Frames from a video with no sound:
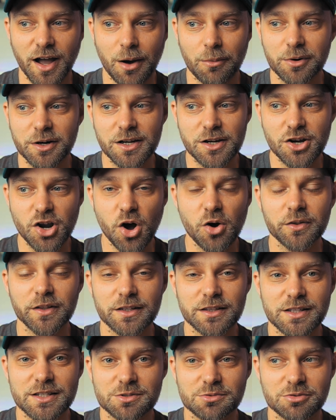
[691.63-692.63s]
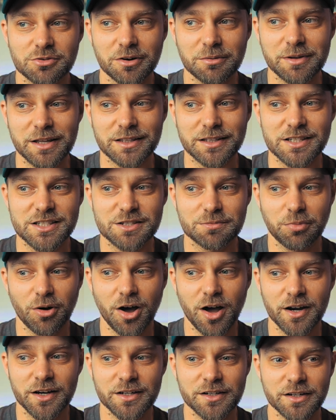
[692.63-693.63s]
How would he know that this was going to be at this
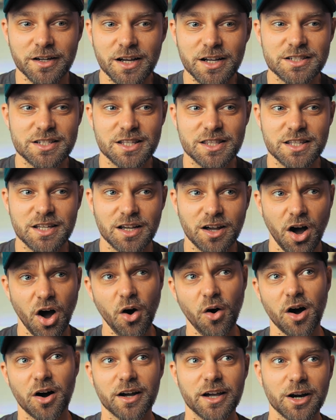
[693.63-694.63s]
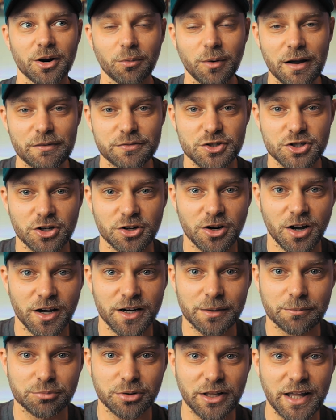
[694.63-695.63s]
spot and to think, oh, I'll get a ref shirt on
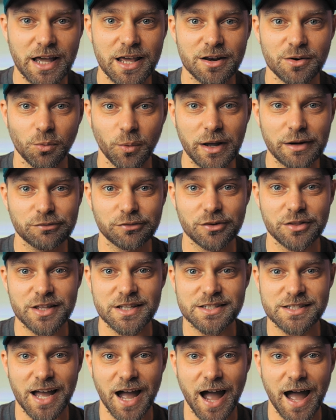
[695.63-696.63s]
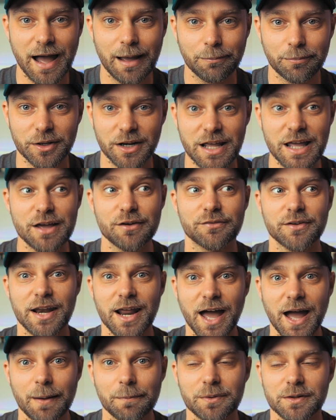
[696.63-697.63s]
and plan and wait for this to happen if it
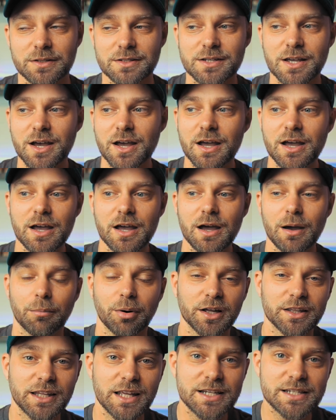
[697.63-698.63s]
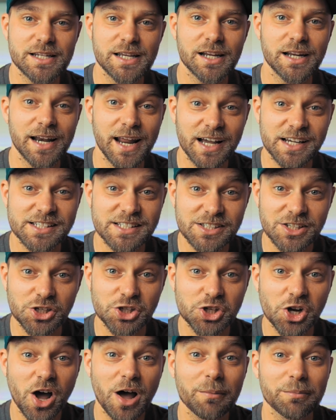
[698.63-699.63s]
happens? But they did an excellent
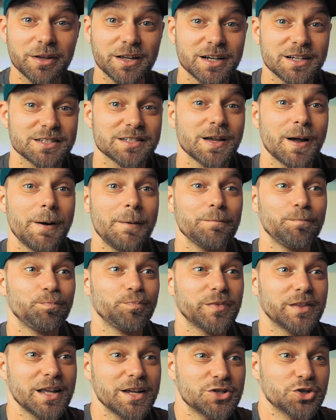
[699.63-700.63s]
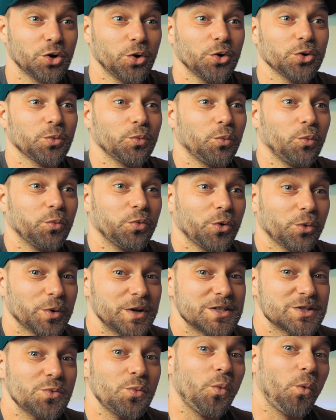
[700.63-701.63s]
job because they told the
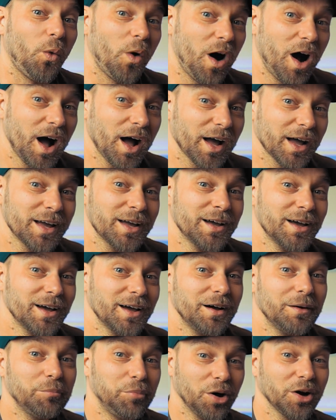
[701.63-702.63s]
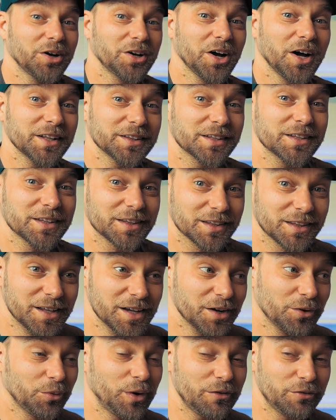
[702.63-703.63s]
reason why Punk got
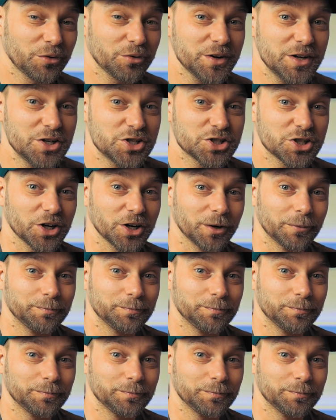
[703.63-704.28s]
the referee shirt.